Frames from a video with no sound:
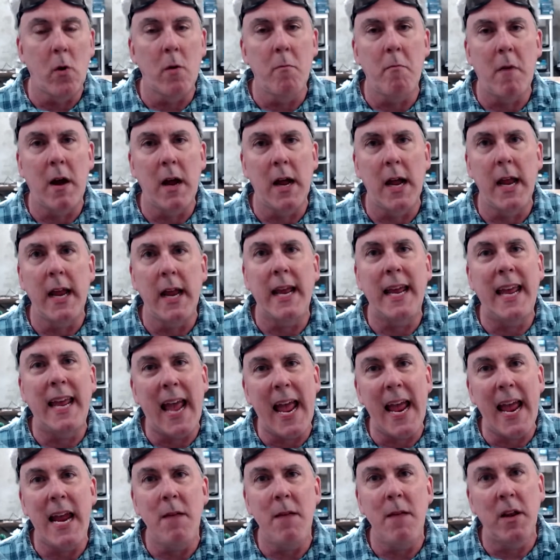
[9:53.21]
my
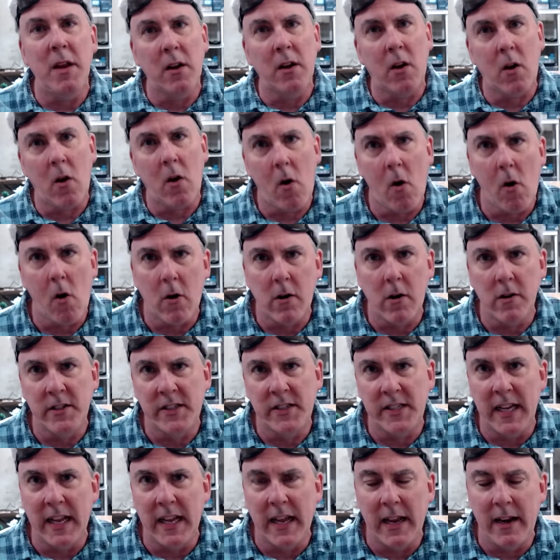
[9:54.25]
game and cards
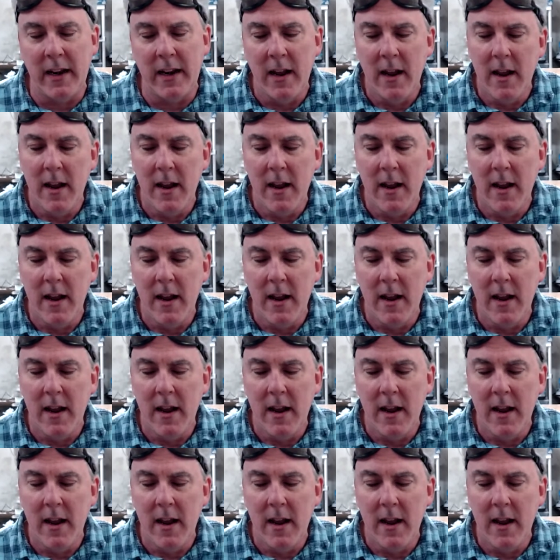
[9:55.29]
in